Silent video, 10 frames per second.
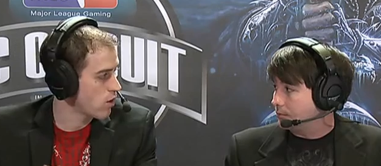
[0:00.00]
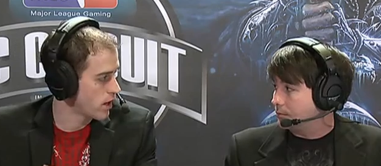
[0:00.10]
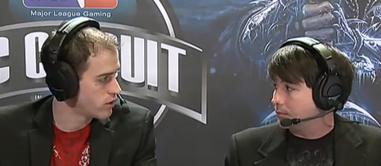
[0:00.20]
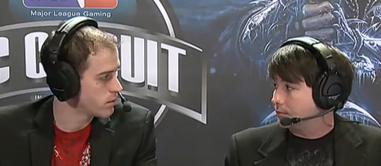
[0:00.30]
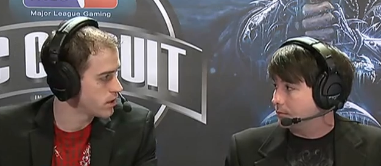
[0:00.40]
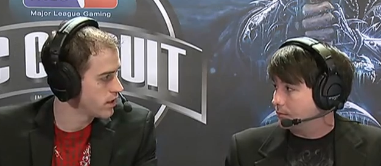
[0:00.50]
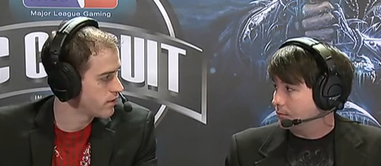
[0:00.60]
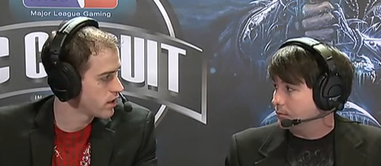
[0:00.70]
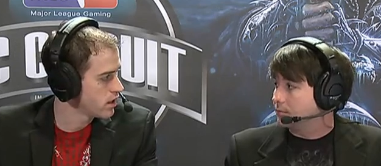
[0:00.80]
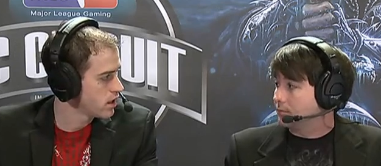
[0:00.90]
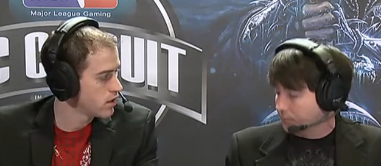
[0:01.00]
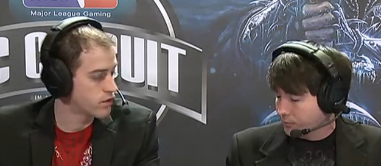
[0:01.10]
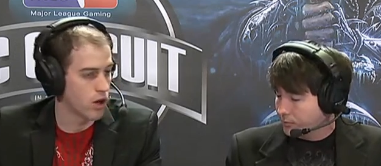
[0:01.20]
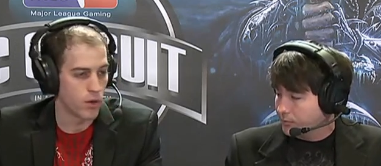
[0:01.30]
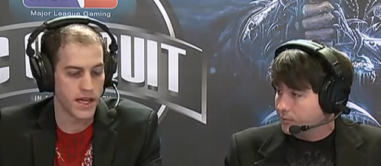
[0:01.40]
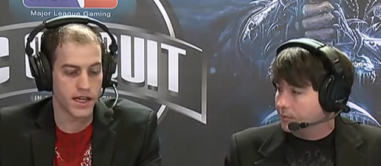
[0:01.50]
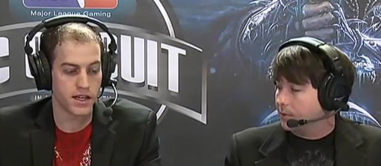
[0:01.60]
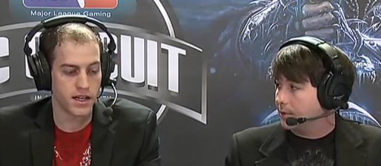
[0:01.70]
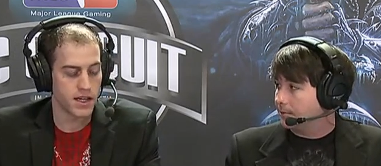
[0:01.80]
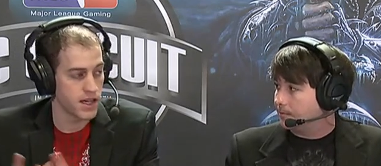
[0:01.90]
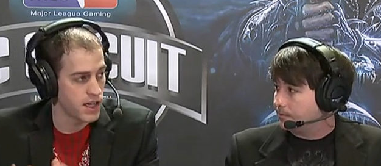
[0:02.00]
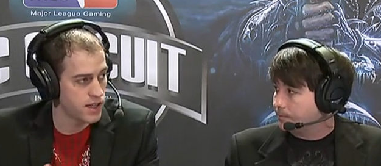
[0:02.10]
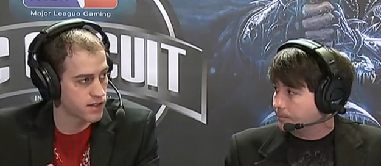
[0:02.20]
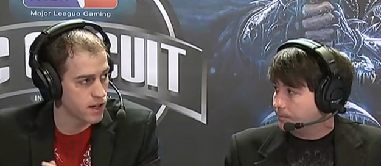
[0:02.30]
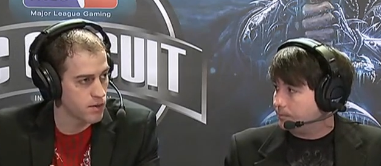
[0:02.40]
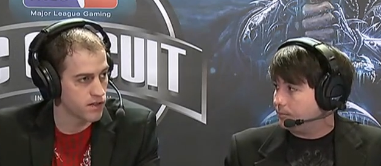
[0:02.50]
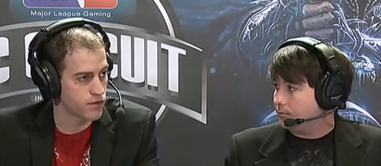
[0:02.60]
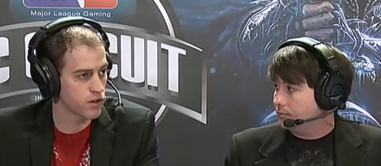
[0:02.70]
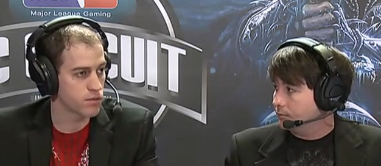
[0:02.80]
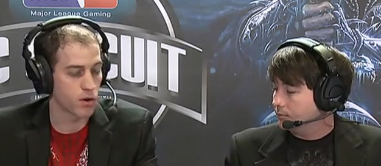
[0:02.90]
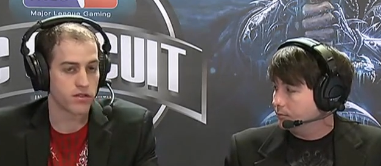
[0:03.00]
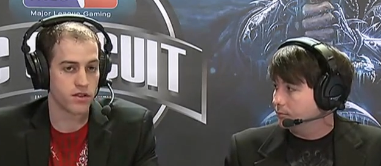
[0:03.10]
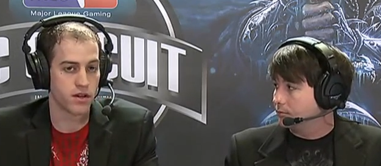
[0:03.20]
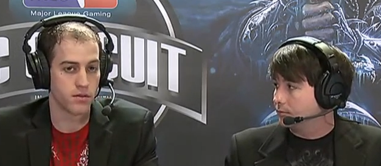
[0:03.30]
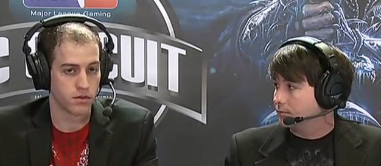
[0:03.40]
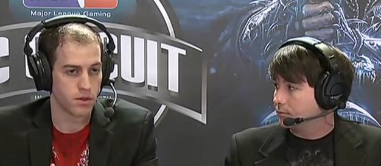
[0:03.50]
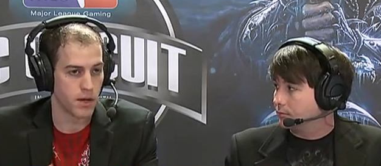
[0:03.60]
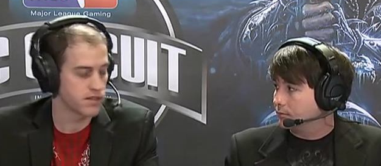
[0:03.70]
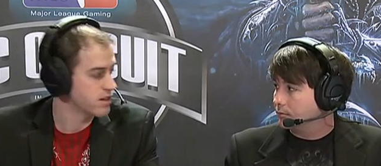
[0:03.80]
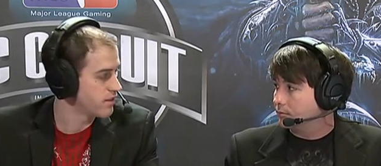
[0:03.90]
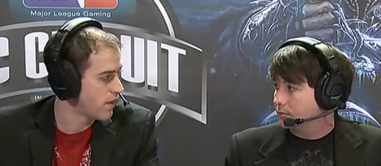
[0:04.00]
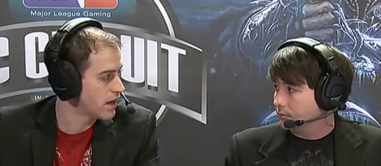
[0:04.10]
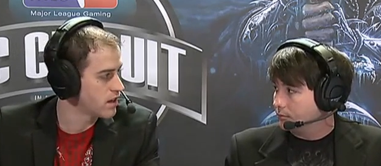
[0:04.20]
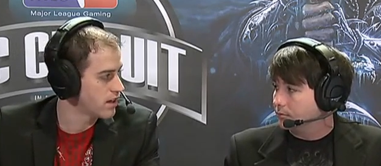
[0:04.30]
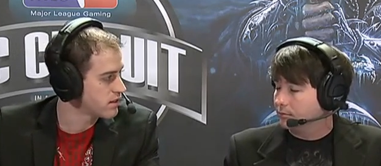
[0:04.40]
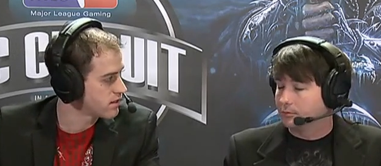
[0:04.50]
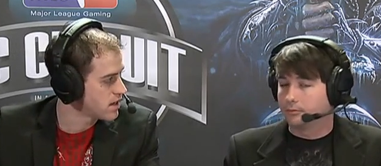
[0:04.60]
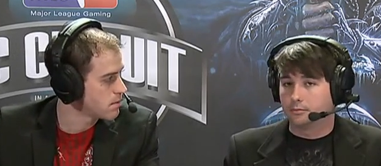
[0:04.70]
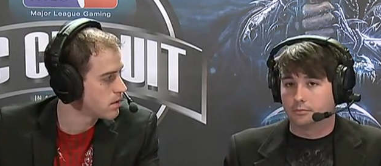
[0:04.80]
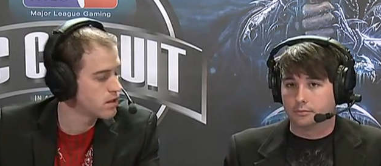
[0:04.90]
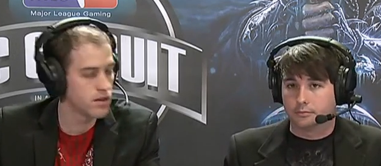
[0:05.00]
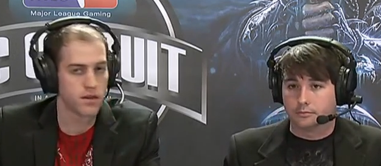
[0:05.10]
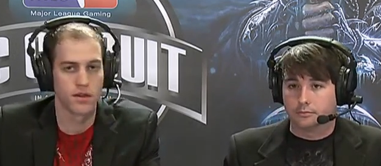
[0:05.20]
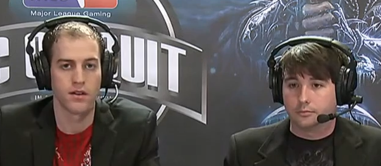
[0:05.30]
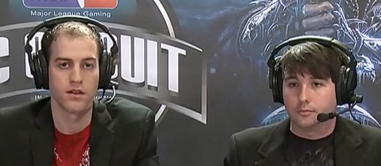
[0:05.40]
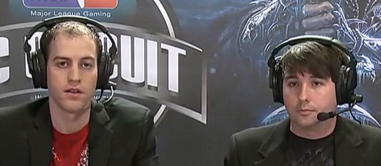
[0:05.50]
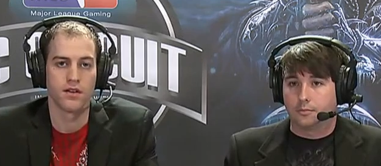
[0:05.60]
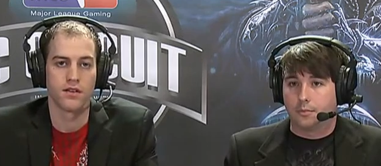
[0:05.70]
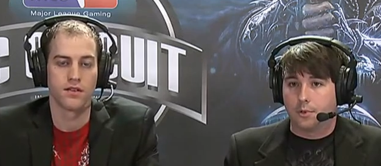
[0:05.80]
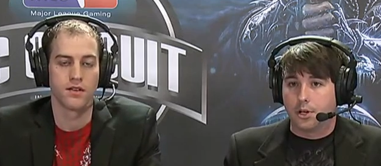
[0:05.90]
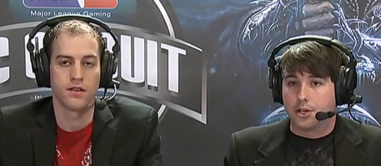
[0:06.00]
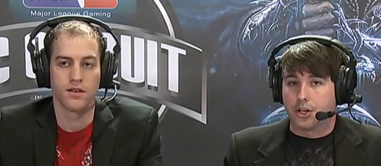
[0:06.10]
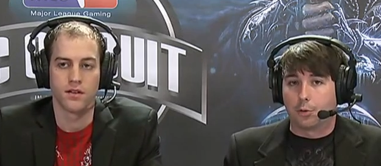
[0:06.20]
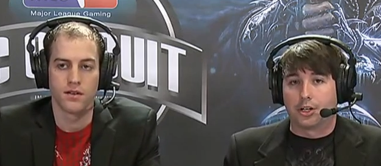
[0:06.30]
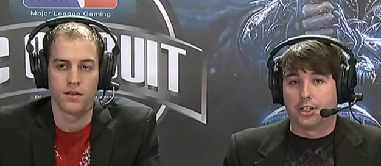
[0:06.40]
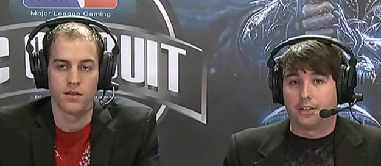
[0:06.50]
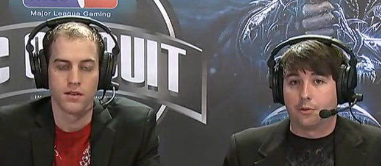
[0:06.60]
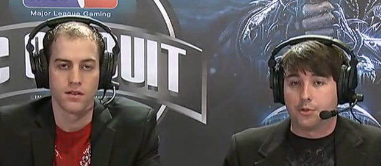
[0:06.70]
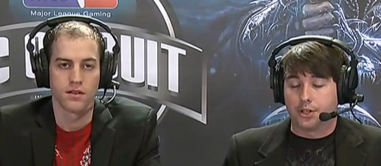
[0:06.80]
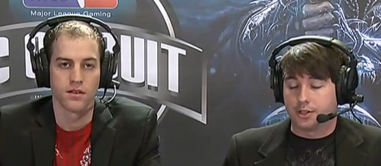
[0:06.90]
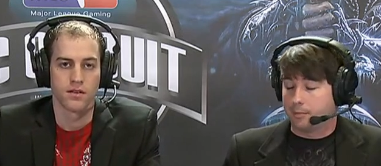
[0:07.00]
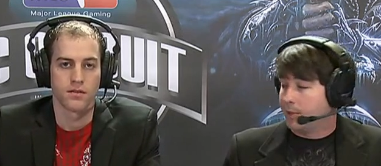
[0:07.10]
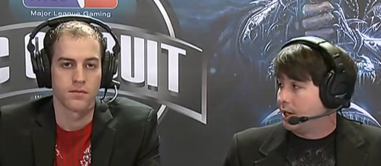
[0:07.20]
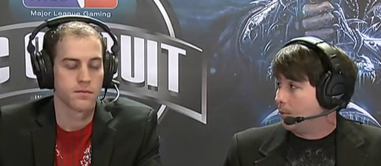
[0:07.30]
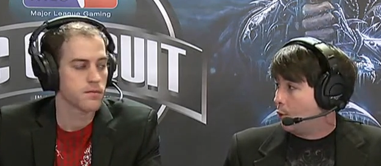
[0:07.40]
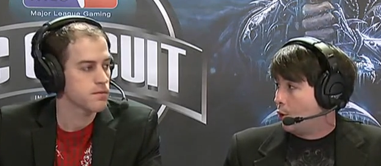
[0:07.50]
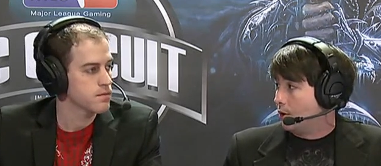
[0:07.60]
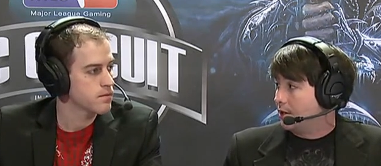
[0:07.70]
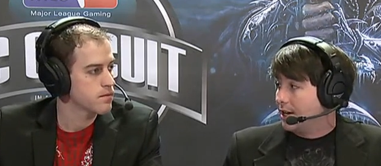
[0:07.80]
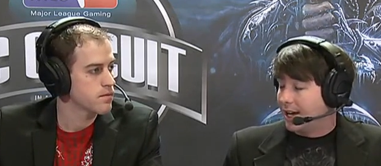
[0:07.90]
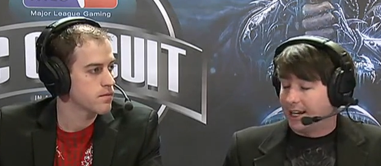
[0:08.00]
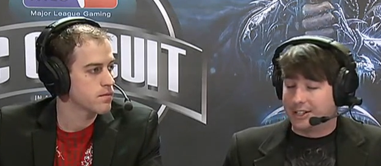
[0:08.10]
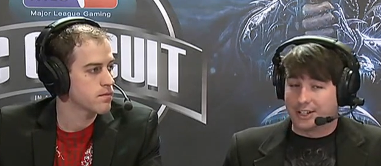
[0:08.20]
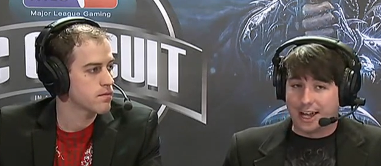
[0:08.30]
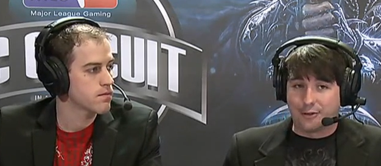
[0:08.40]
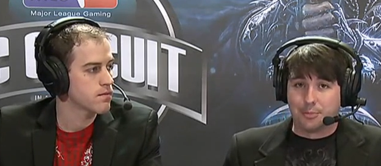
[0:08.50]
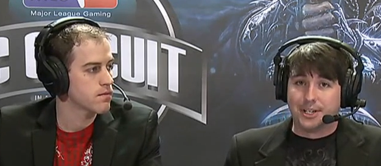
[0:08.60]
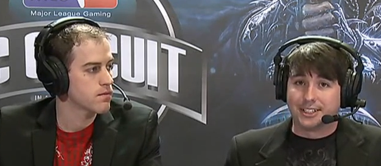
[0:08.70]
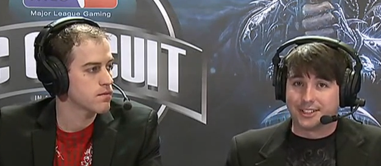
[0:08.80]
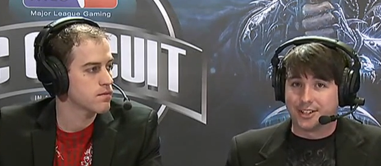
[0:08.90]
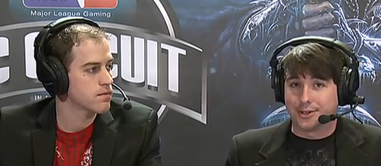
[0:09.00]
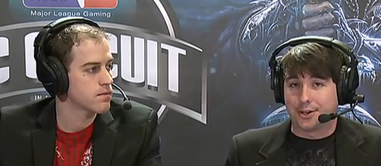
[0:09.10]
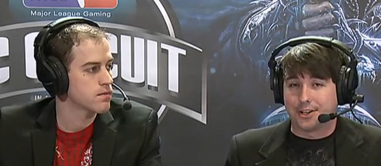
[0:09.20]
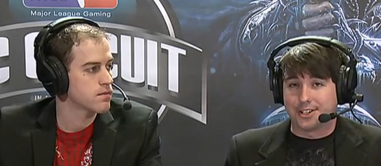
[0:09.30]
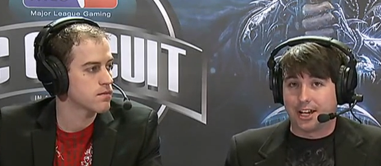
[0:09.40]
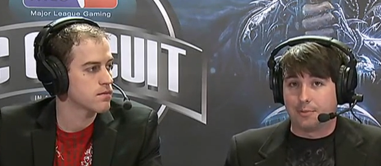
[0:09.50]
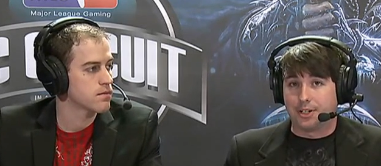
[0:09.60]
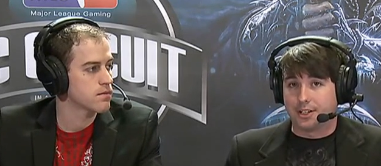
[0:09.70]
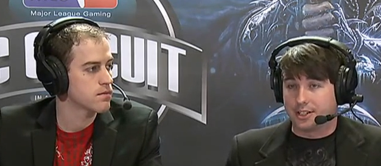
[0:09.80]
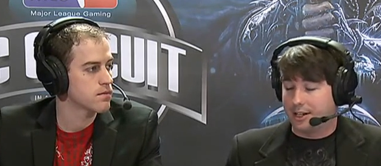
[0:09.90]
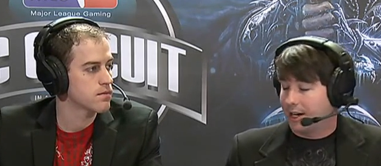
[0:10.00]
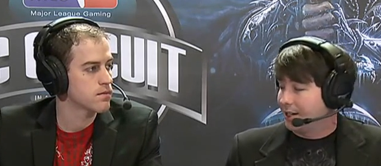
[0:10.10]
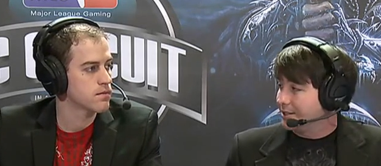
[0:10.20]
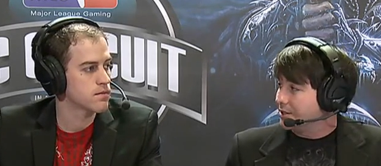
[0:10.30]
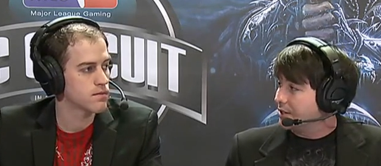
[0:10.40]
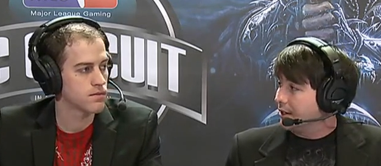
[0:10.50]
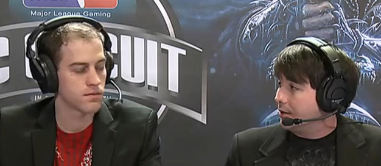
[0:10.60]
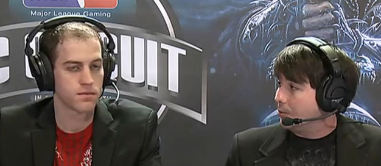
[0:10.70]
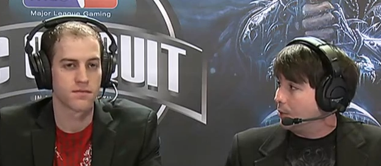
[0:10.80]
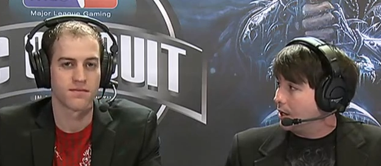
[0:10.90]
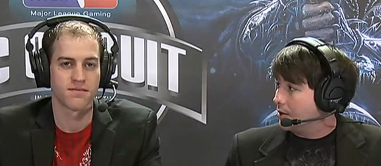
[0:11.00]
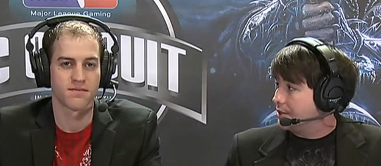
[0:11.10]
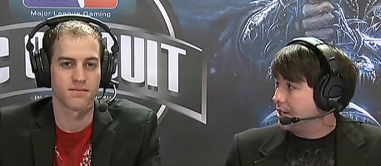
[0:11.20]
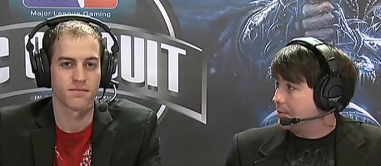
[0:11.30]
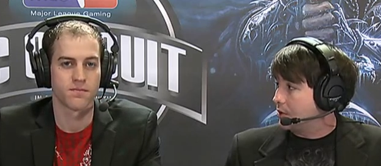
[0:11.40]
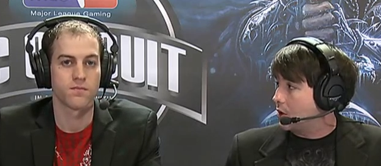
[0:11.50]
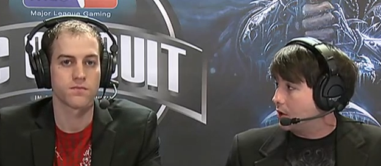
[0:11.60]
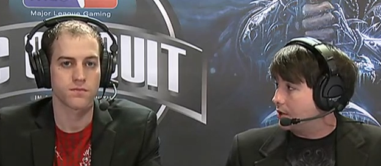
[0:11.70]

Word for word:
Speaker 1: I do believe. So he can he's going to be the first person to, to basically finalize his team.
Speaker 2: So we're going to give him just a minute more, and he's going to have a big decision on his hand because he kind of gets to see what other teams are already